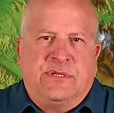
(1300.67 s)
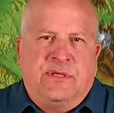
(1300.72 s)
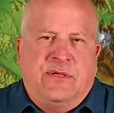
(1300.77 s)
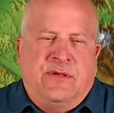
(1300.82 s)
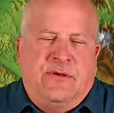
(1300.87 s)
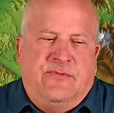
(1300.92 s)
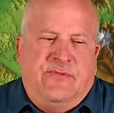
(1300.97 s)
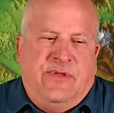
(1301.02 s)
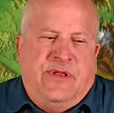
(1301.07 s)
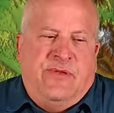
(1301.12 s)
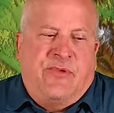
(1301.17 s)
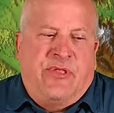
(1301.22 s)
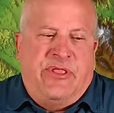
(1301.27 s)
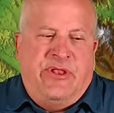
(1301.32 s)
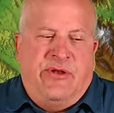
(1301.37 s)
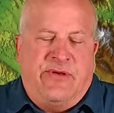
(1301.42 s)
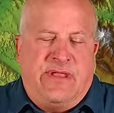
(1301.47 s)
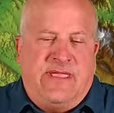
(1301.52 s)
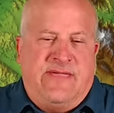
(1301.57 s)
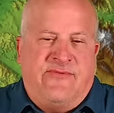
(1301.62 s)
so we
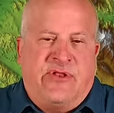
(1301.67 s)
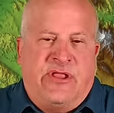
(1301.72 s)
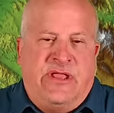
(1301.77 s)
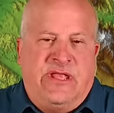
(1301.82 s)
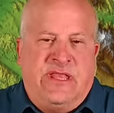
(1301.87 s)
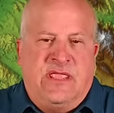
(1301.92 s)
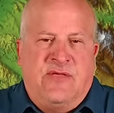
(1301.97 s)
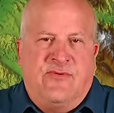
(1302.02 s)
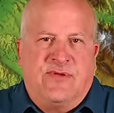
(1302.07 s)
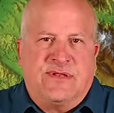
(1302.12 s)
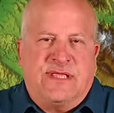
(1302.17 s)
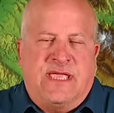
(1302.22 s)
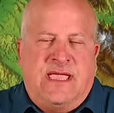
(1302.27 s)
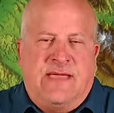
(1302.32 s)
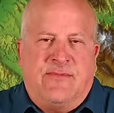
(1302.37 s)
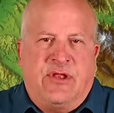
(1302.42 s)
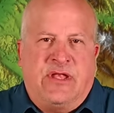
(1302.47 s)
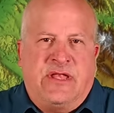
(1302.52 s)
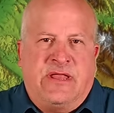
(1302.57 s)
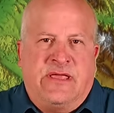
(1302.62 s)
really don't have an idea what's
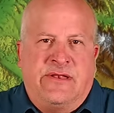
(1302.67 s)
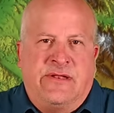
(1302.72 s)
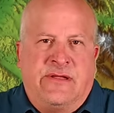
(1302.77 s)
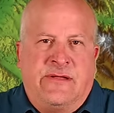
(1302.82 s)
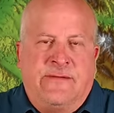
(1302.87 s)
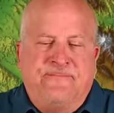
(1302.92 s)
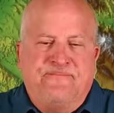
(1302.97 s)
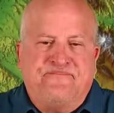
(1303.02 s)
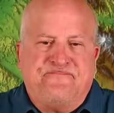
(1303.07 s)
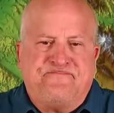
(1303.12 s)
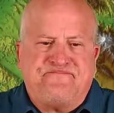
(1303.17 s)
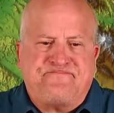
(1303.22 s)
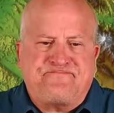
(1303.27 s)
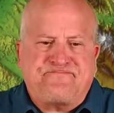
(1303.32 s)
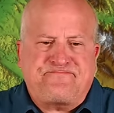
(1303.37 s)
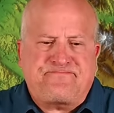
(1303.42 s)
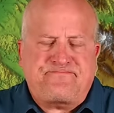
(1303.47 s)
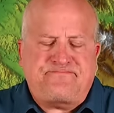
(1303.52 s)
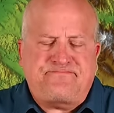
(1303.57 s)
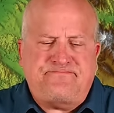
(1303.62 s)
happening down there.
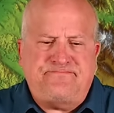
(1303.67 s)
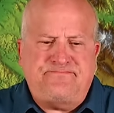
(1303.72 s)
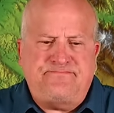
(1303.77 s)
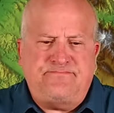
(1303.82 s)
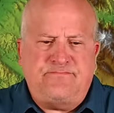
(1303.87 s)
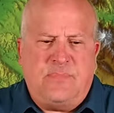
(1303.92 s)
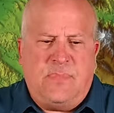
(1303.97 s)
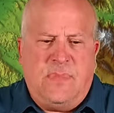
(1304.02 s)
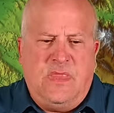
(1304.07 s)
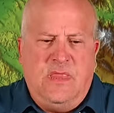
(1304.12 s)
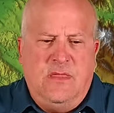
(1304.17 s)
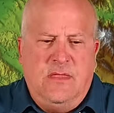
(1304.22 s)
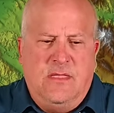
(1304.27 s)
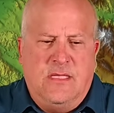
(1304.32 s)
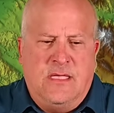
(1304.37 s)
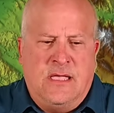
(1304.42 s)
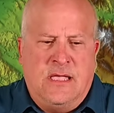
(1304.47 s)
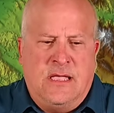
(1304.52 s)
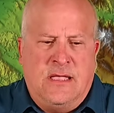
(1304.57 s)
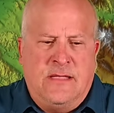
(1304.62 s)

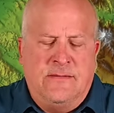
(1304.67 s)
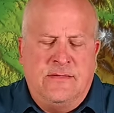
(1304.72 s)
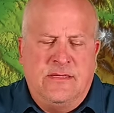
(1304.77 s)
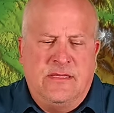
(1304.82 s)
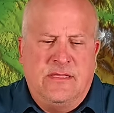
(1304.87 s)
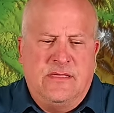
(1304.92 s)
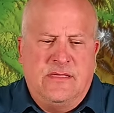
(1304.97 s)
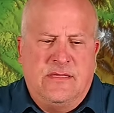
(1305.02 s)
And